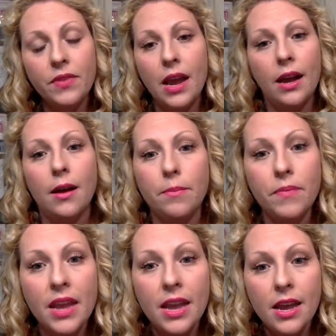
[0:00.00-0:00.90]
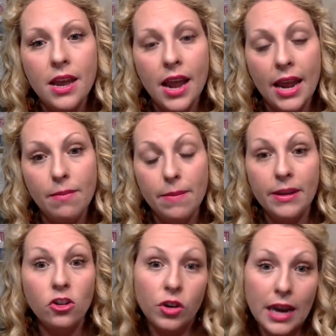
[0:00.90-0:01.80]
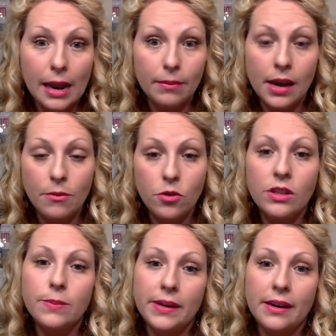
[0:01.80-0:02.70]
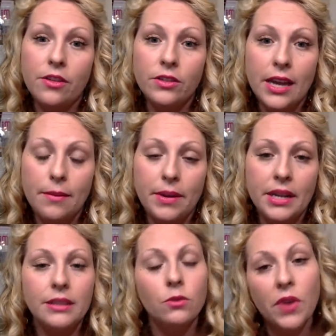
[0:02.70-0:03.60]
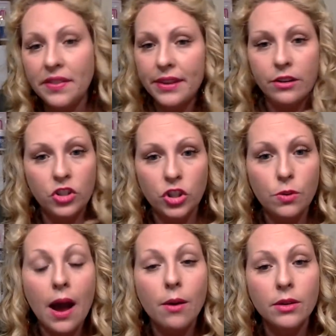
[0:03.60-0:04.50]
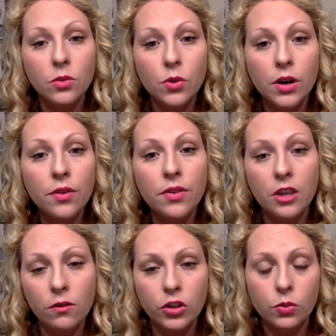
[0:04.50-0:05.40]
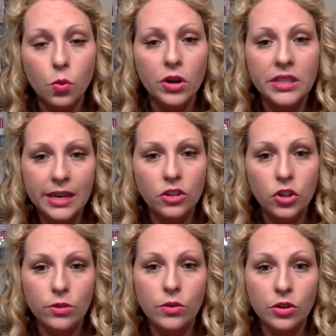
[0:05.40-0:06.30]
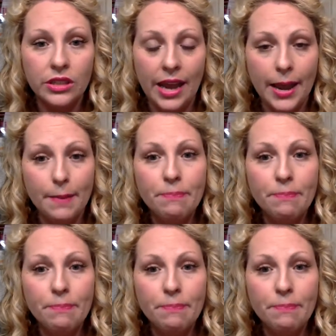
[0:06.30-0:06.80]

And maybe during that time, you can spend another 10 minutes. Right there is 2 hours worth that you've just worked into your day.